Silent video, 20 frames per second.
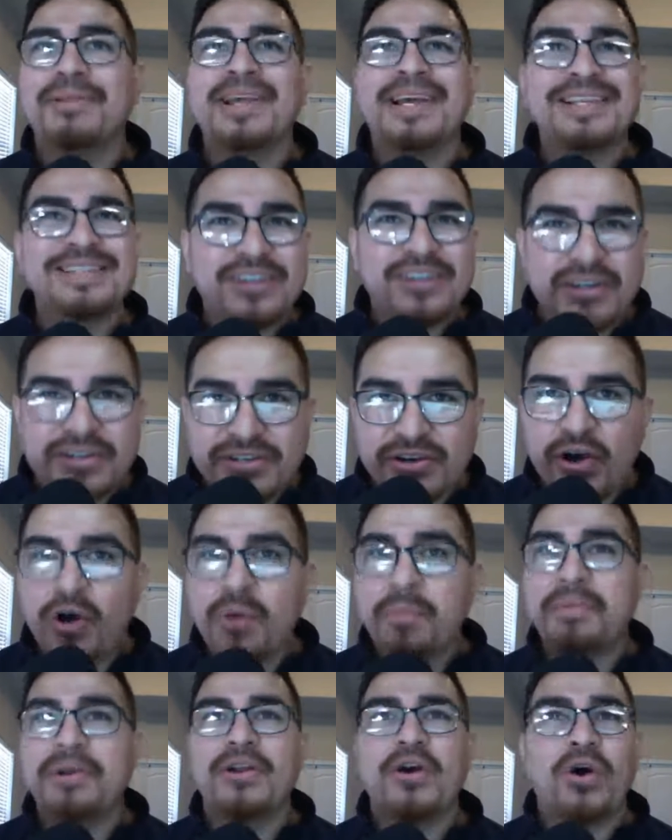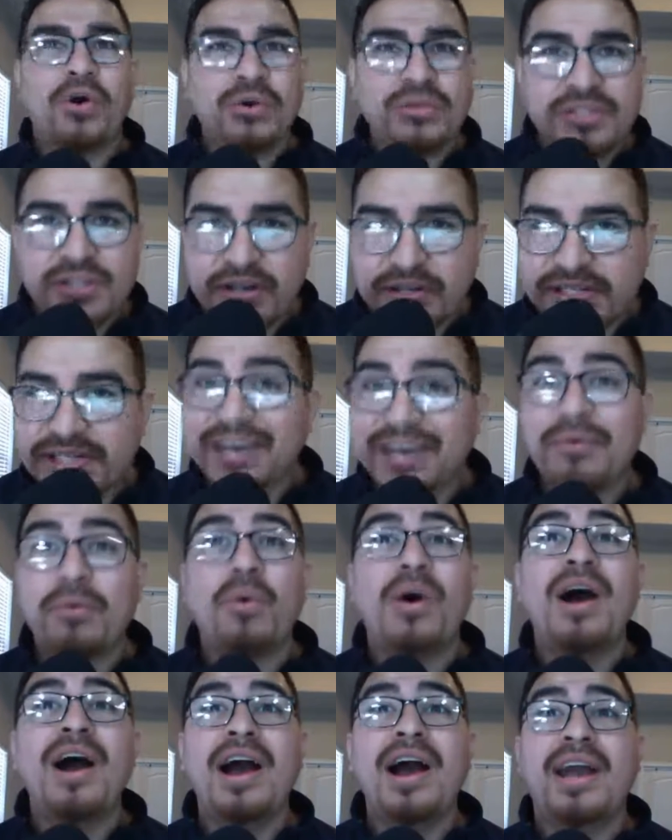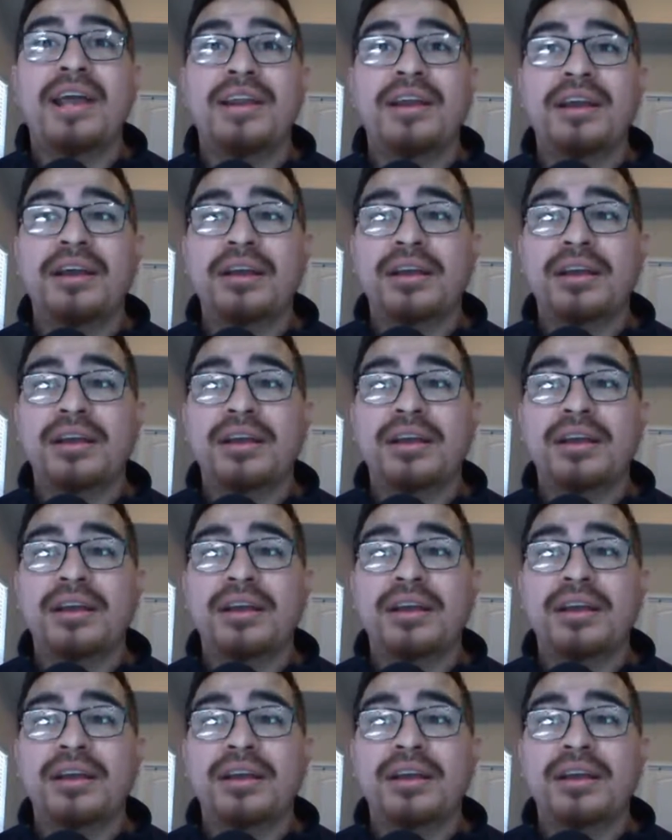Lanes start to open. Holes start to get wide.